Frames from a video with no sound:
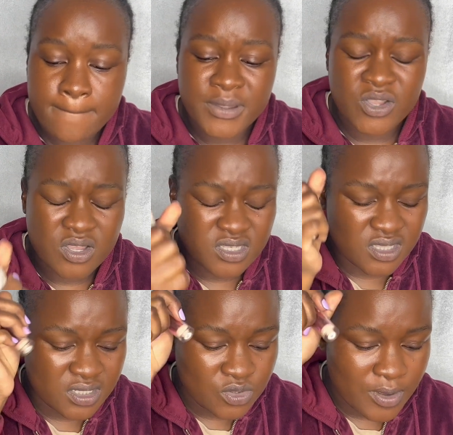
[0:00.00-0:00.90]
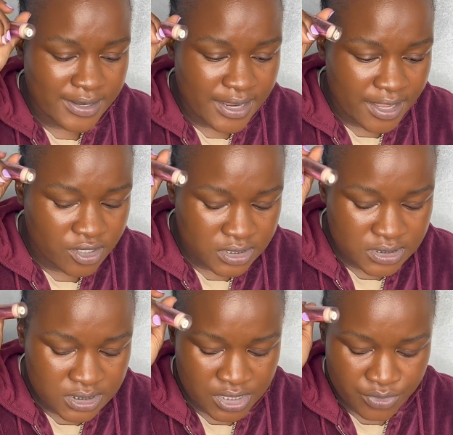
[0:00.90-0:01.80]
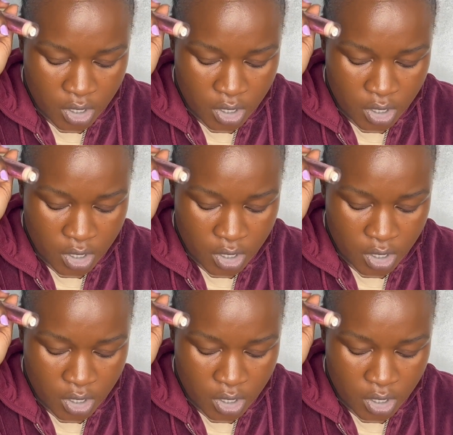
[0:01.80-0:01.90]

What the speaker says: because this one I got it in the